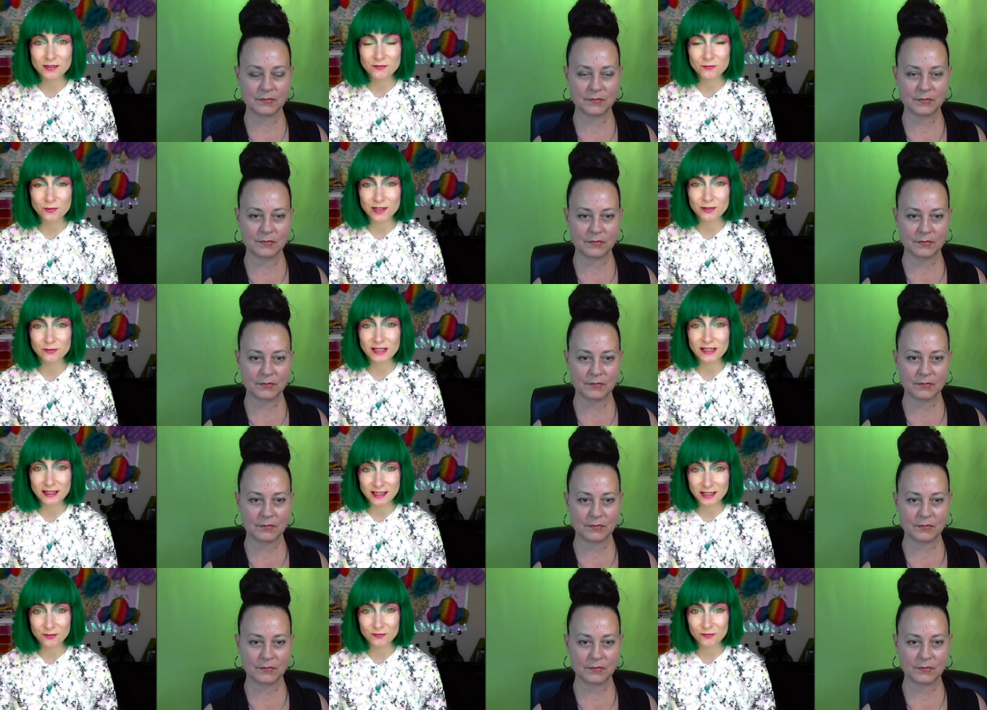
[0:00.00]
Speaker 1: part of where
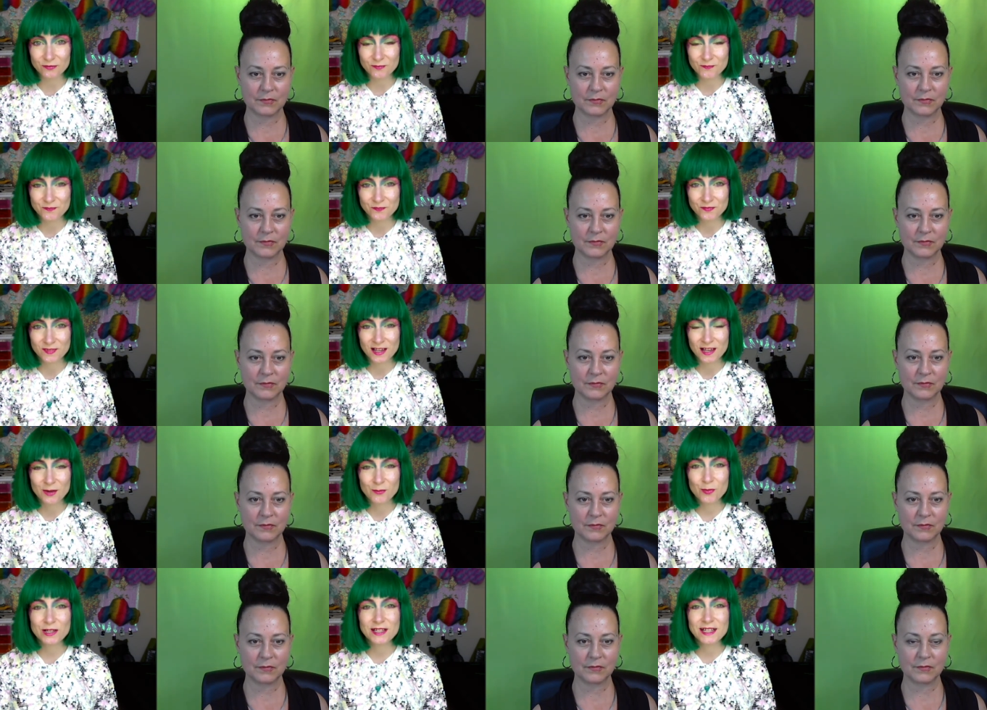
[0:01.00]
we live
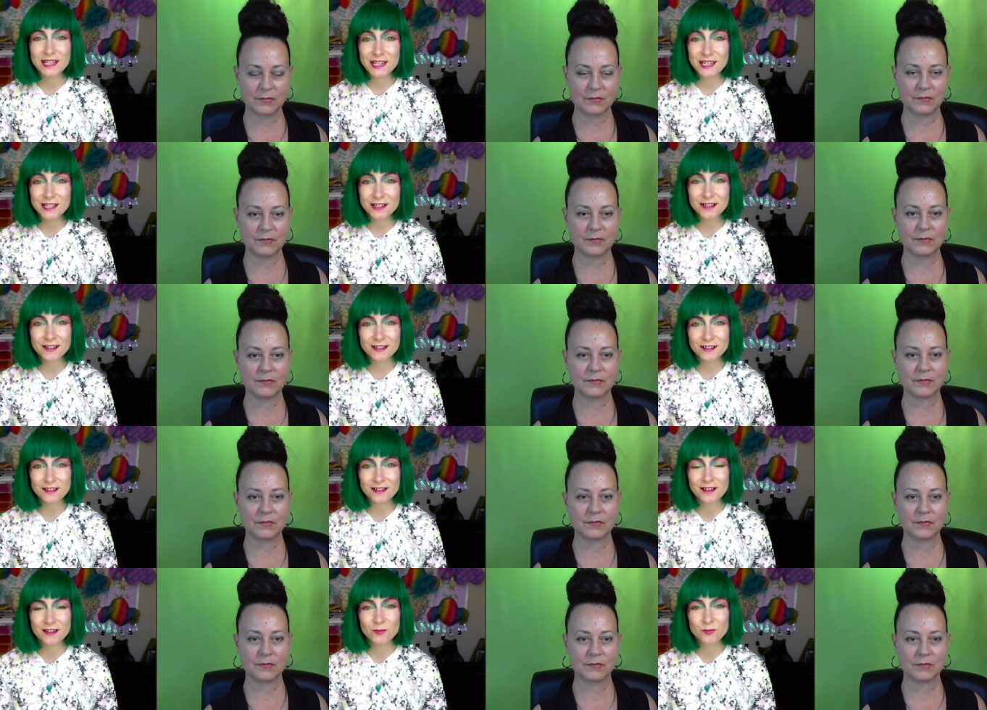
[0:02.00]
but
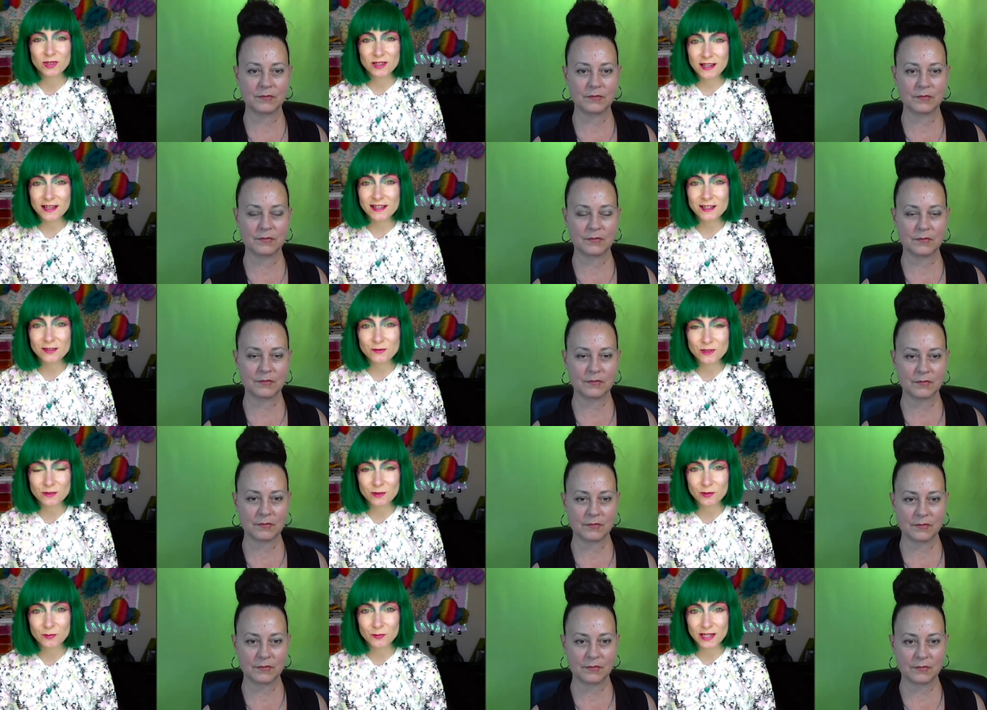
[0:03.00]
here playing
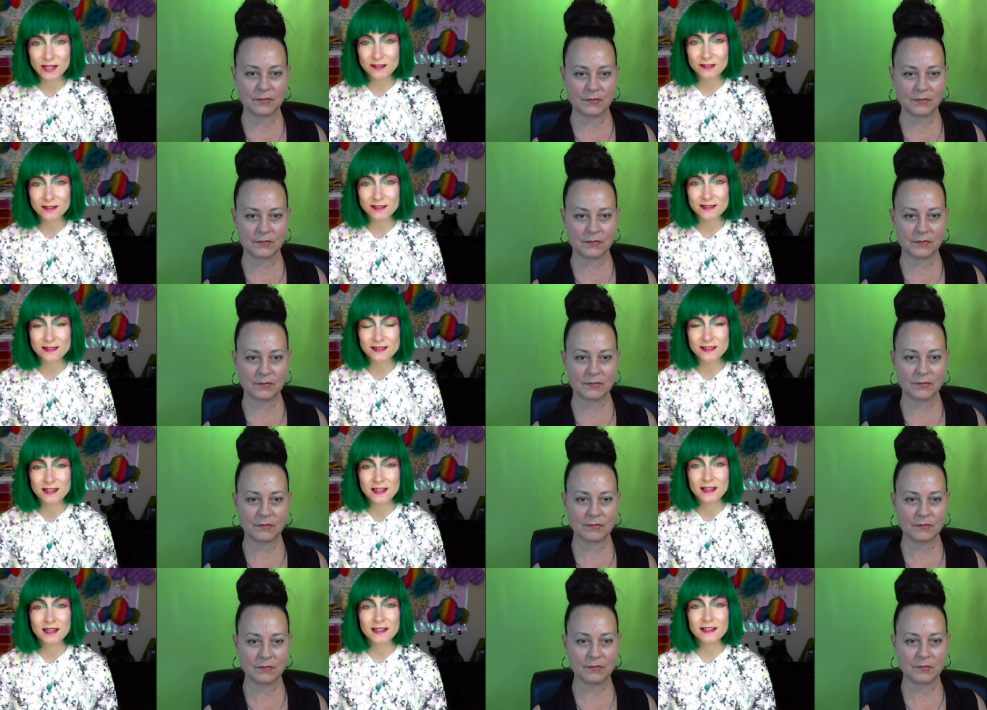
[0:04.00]
with your
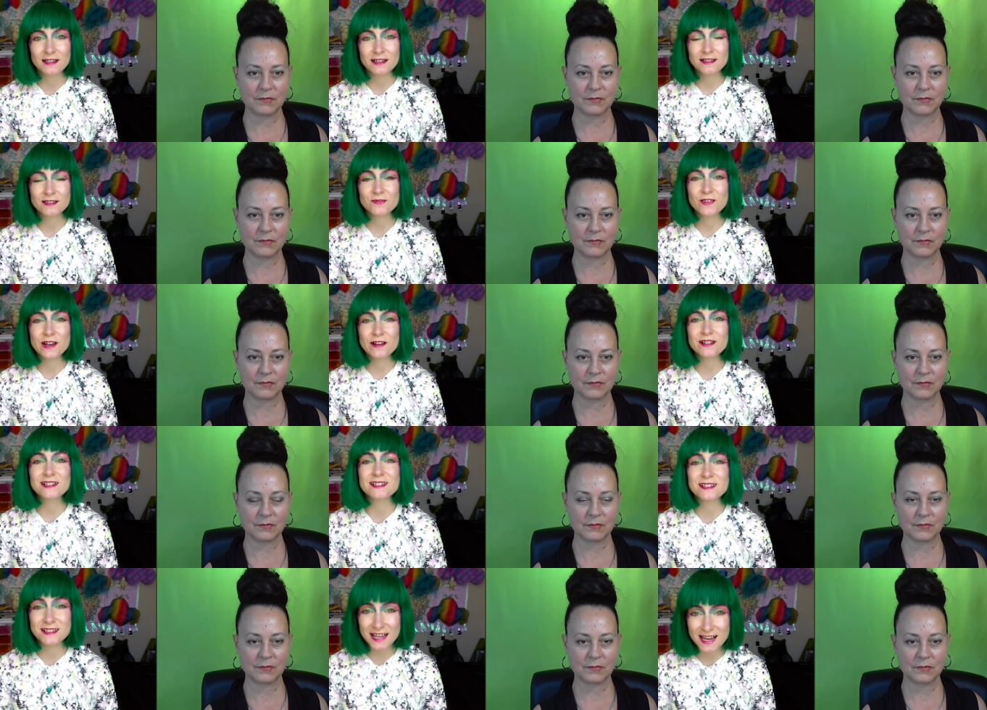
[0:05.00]
appearance is
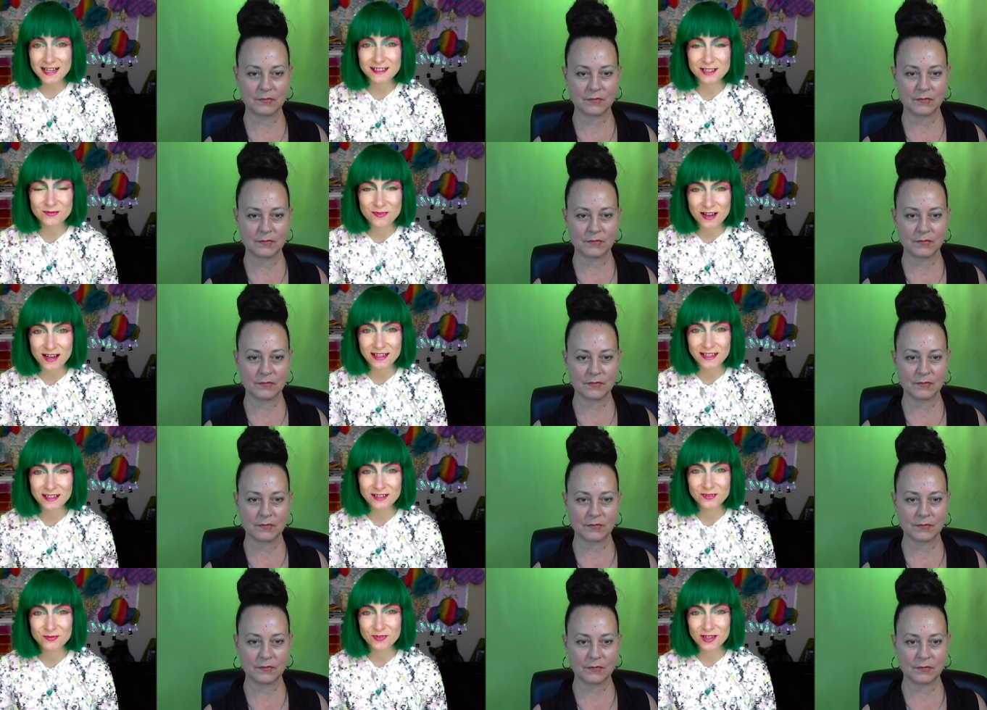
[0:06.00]
very
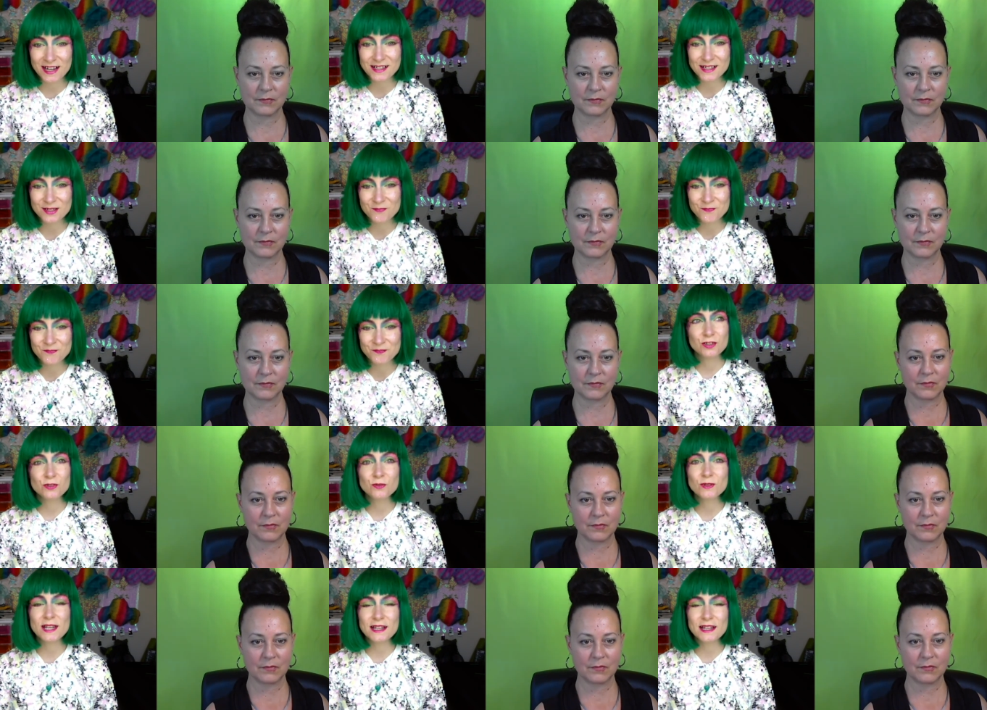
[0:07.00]
satisfying right
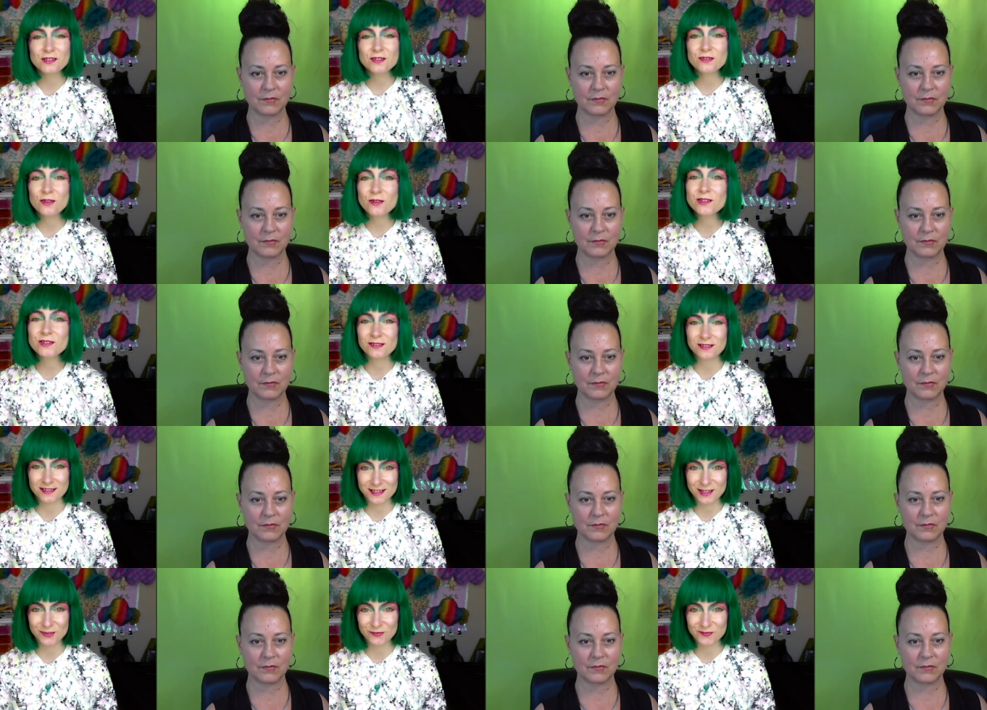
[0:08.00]
you get to know
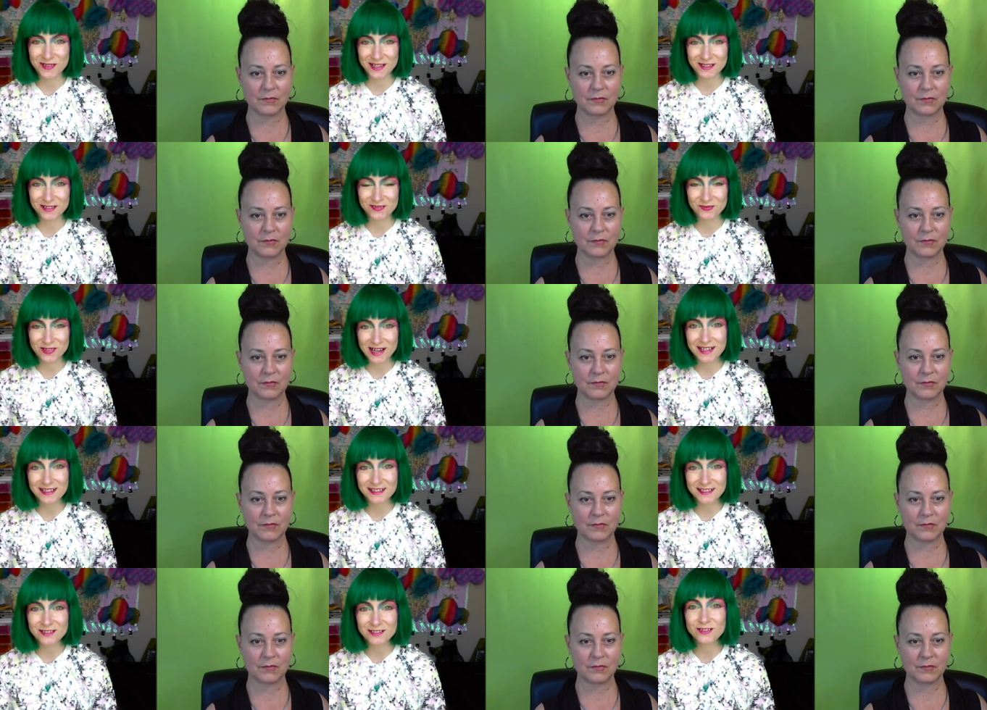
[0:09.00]
yourself better
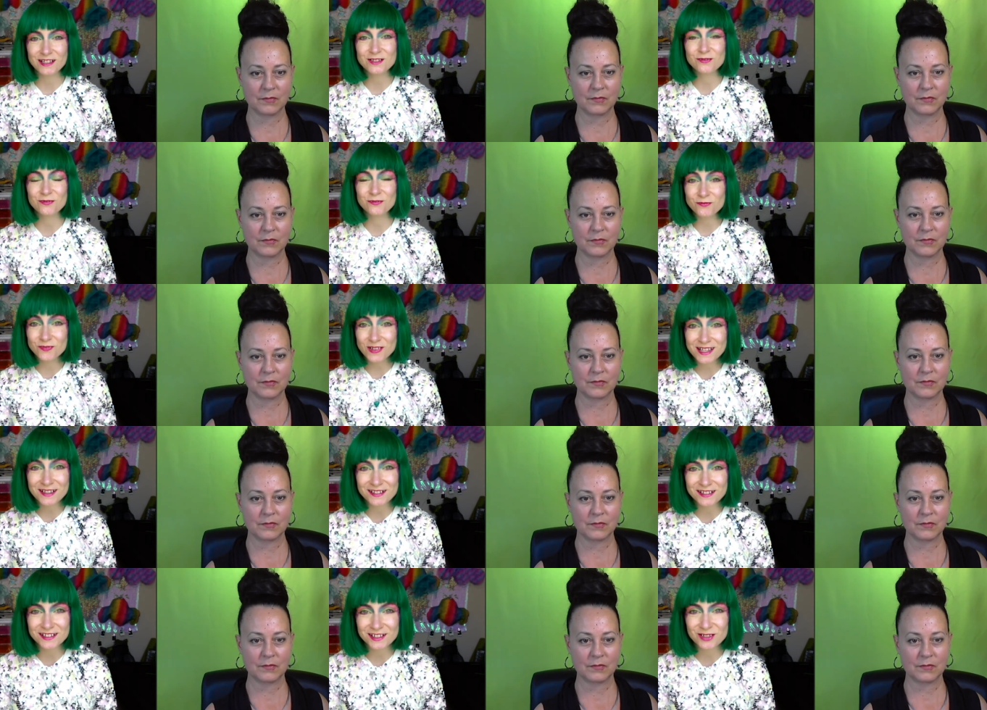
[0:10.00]
right you get to
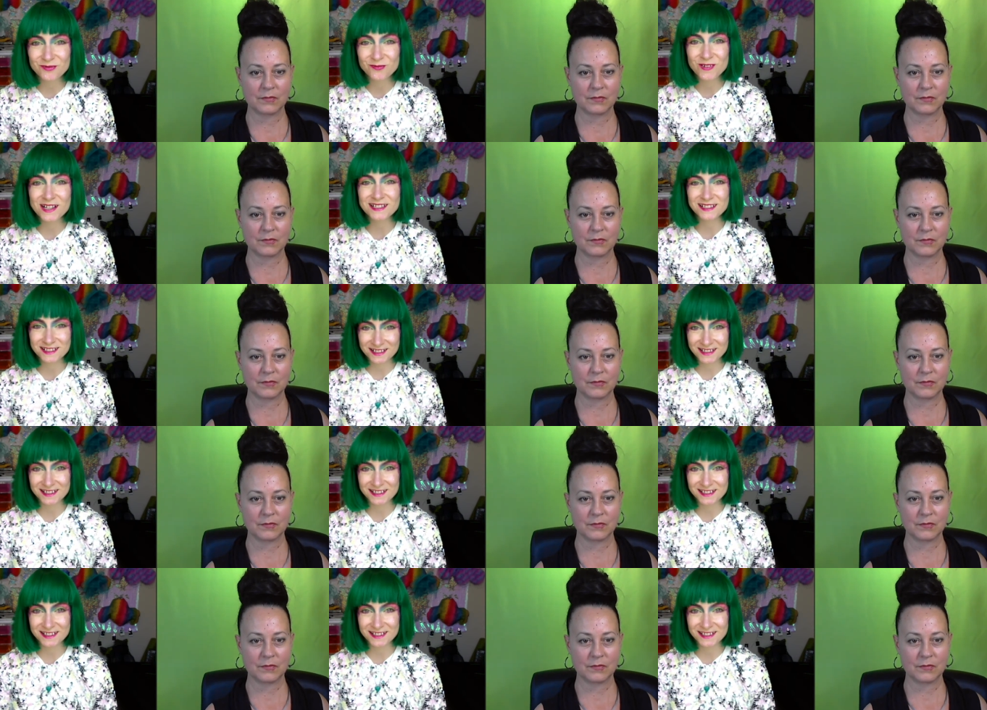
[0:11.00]
feel what